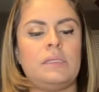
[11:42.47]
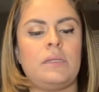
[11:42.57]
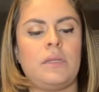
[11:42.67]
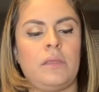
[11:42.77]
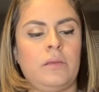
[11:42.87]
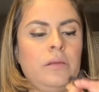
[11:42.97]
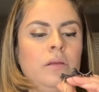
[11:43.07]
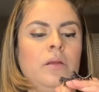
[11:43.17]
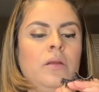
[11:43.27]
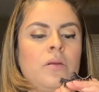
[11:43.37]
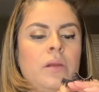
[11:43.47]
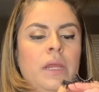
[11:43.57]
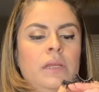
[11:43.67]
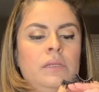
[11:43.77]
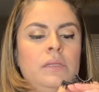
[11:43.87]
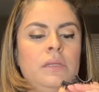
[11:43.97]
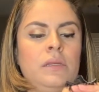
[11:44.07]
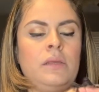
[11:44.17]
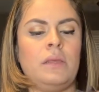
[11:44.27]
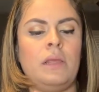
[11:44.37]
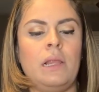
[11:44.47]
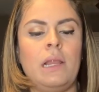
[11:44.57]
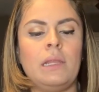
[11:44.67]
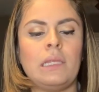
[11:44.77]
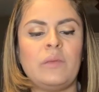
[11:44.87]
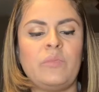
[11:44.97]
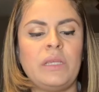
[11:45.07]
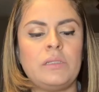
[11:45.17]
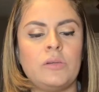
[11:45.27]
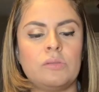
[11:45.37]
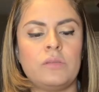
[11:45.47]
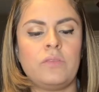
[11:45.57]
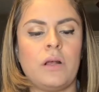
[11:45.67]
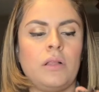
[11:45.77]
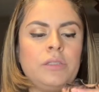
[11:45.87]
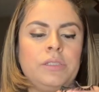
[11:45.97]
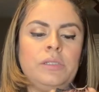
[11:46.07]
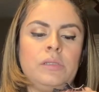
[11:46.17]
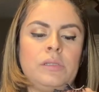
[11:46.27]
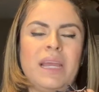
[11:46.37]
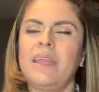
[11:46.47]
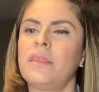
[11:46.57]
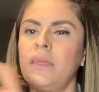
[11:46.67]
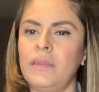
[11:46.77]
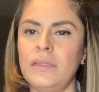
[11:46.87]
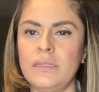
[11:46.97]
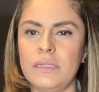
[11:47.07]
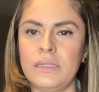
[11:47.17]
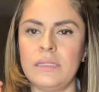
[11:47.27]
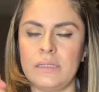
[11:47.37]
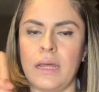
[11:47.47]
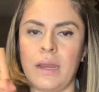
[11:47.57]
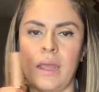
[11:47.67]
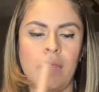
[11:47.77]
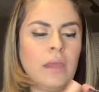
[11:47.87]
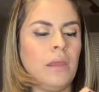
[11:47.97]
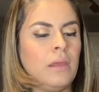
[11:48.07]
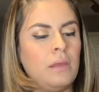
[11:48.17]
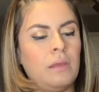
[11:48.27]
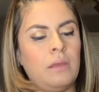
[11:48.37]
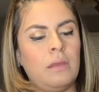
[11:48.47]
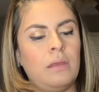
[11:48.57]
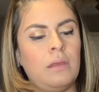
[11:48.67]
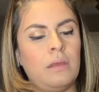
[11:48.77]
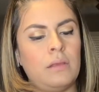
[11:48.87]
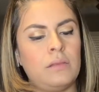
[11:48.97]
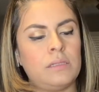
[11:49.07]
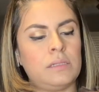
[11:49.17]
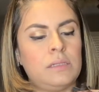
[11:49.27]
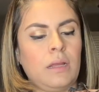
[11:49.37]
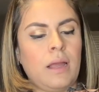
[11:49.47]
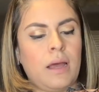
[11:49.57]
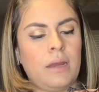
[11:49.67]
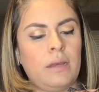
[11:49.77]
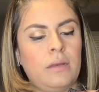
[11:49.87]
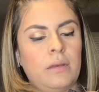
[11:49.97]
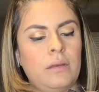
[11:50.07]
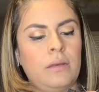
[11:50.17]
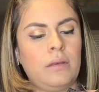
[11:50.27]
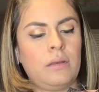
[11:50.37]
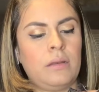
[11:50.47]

Just make sure that they're tacky. So let them dry a little bit. Do a little something else. And as you can see right now, I'm putting my lip.